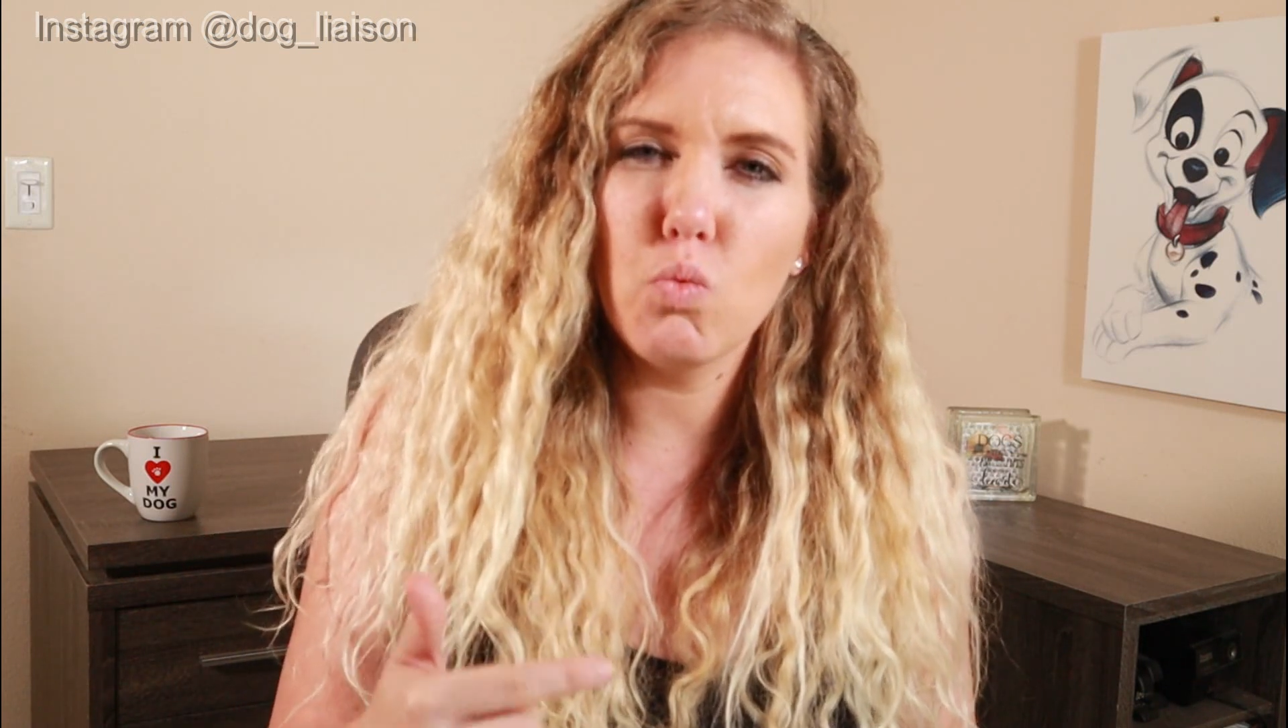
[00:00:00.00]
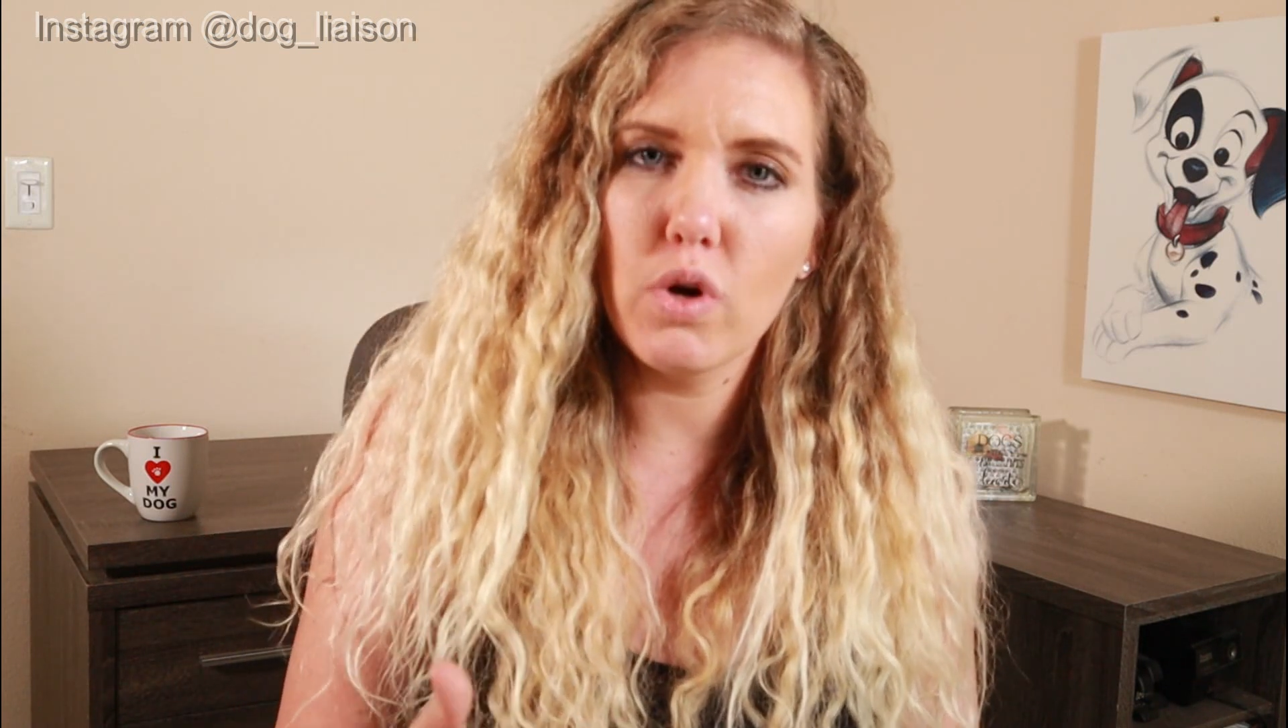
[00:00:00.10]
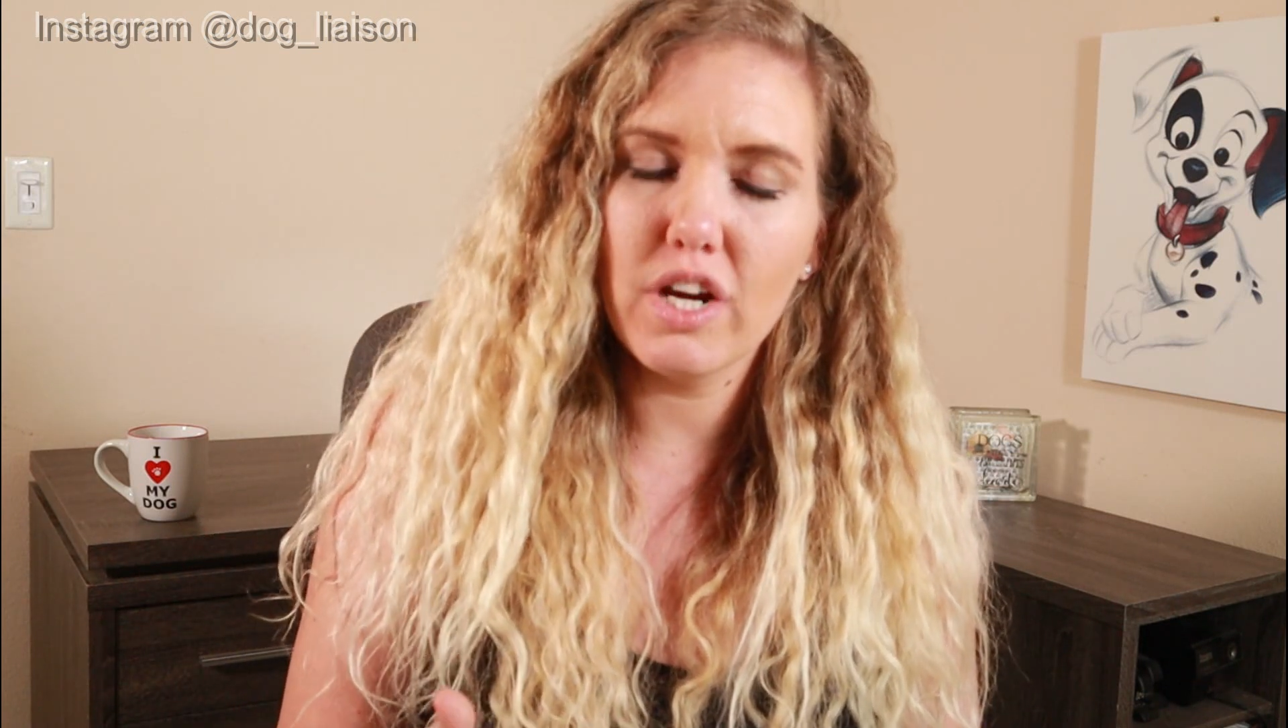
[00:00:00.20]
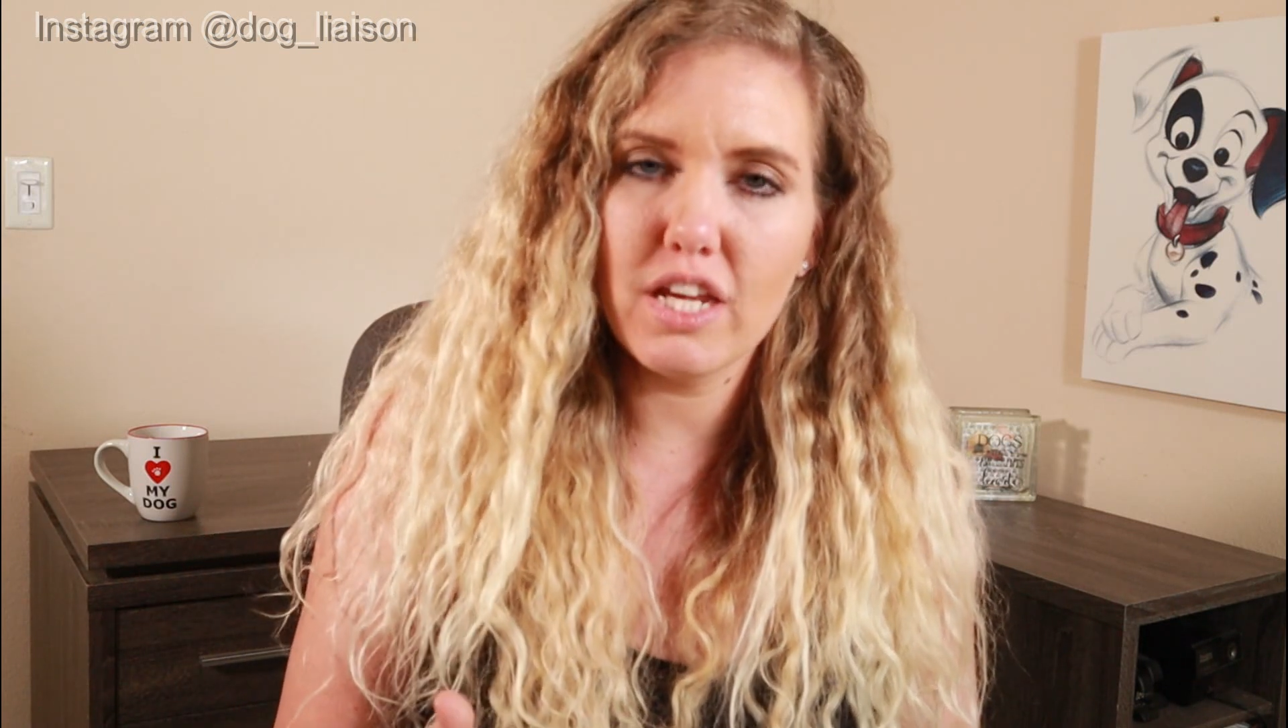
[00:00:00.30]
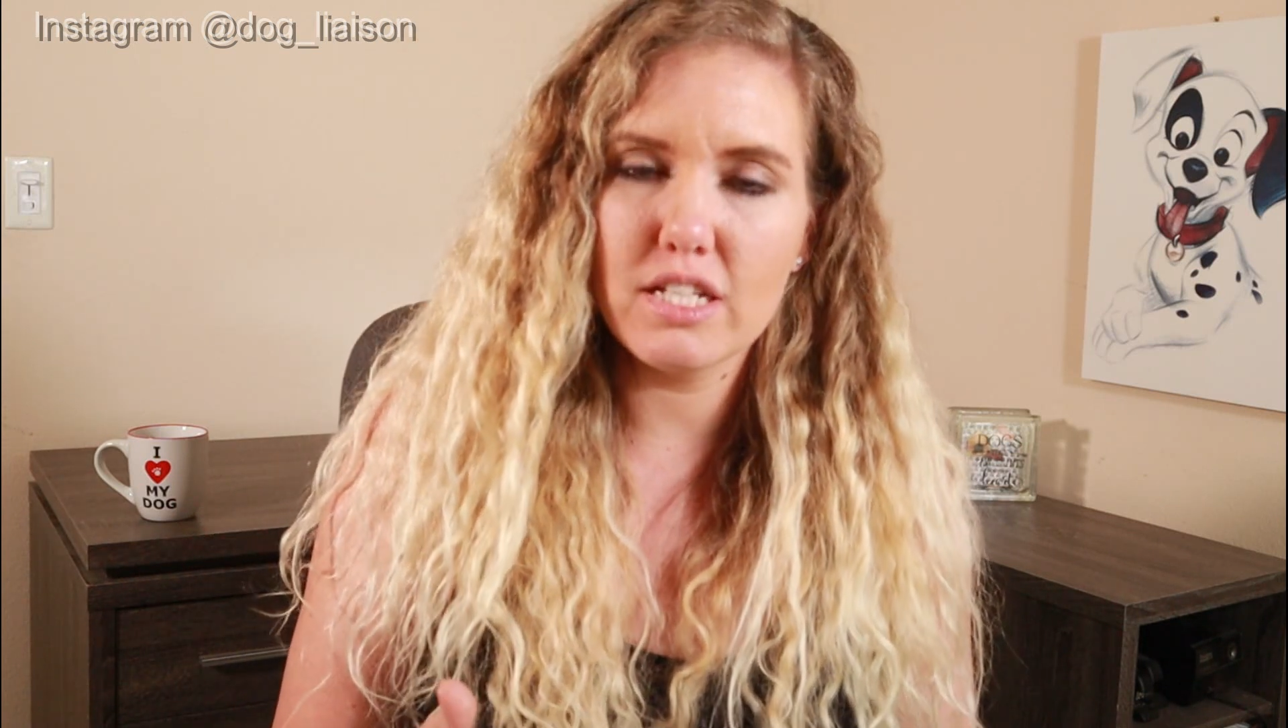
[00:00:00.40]

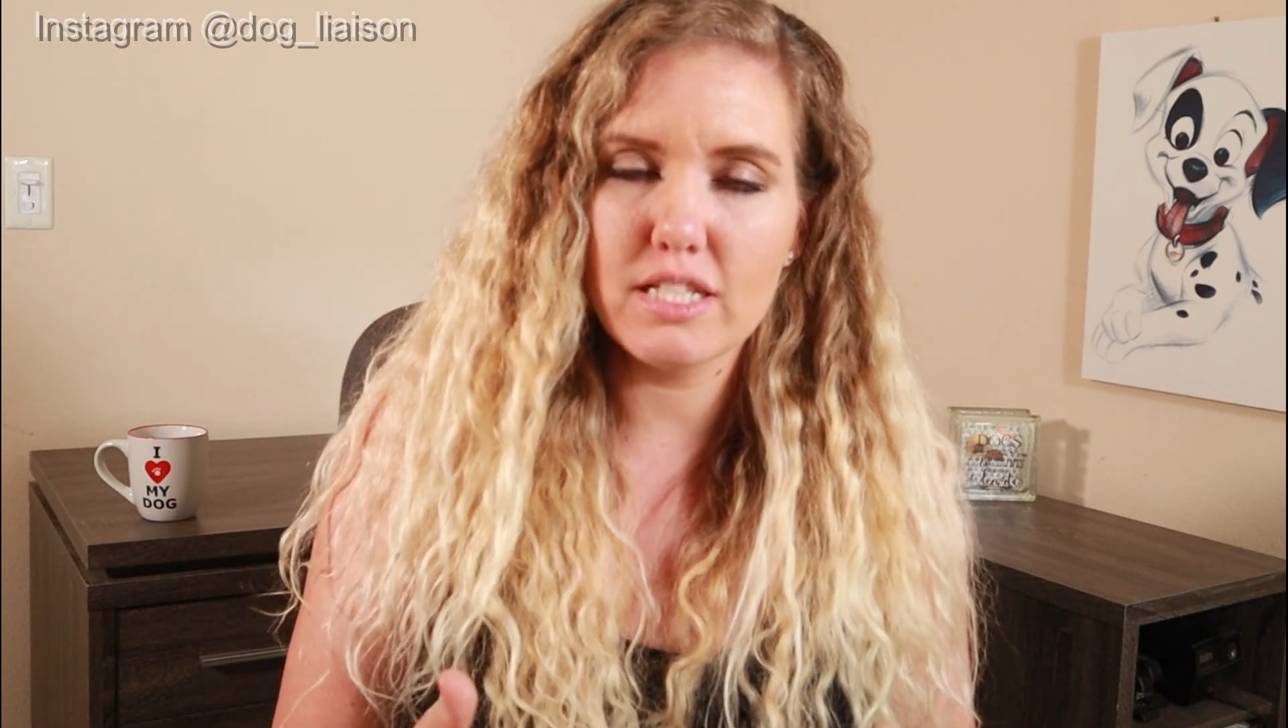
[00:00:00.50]
warning